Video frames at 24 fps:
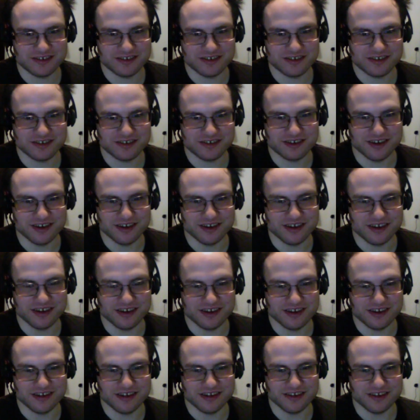
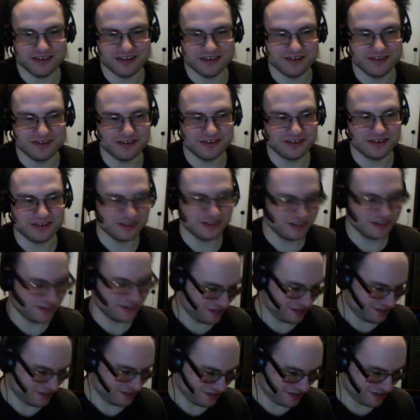And
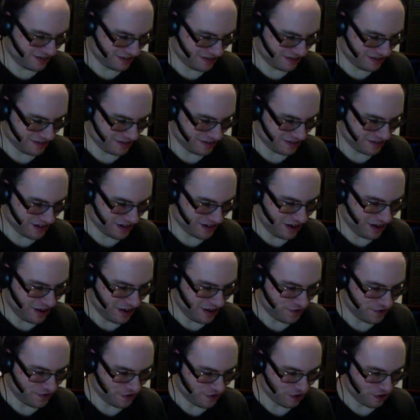
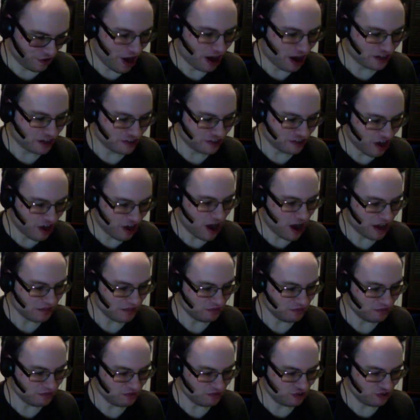for a long time,
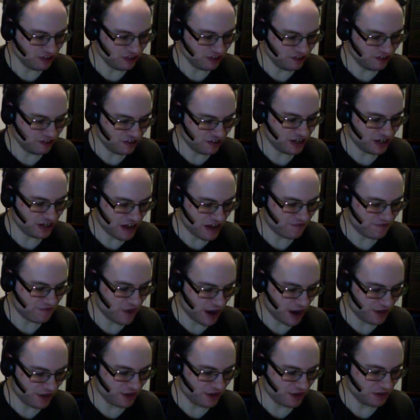toys didn't have
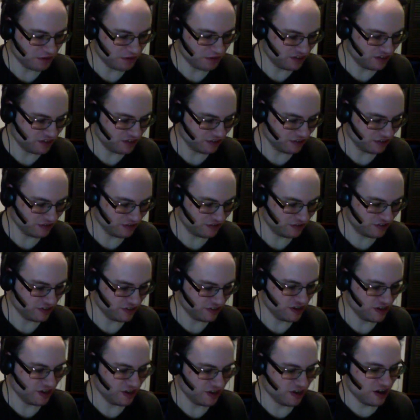firing missiles
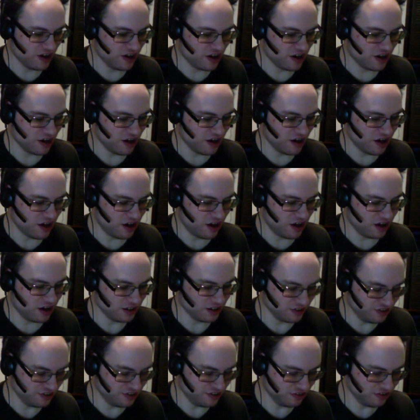
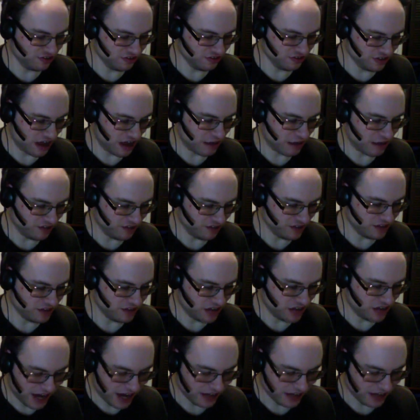until I would say the
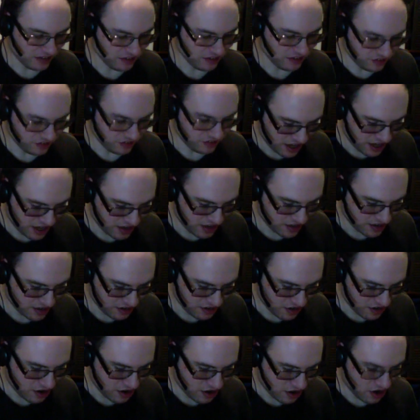90s again,
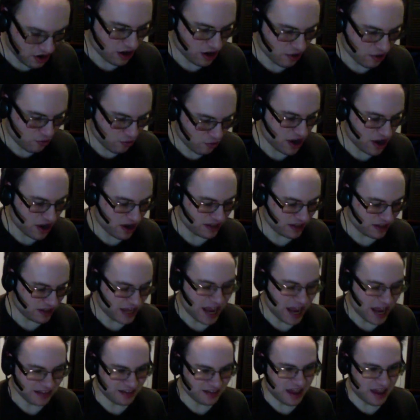where they
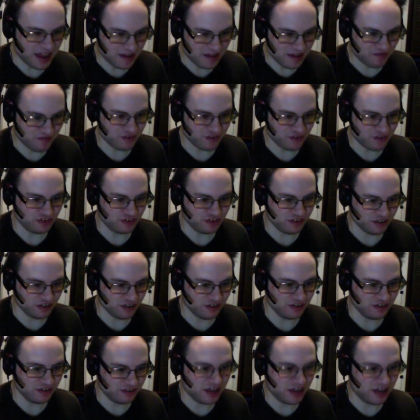had to have
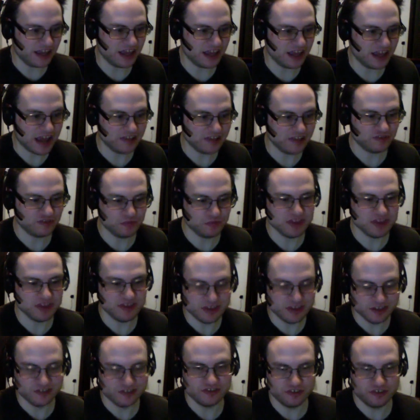it's like it has to be
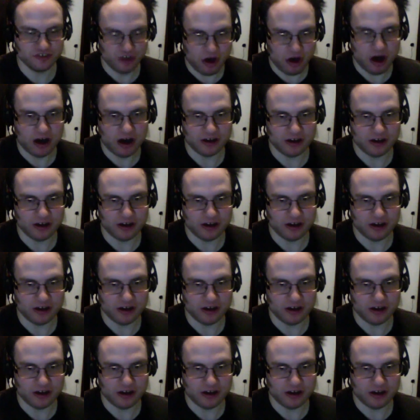this long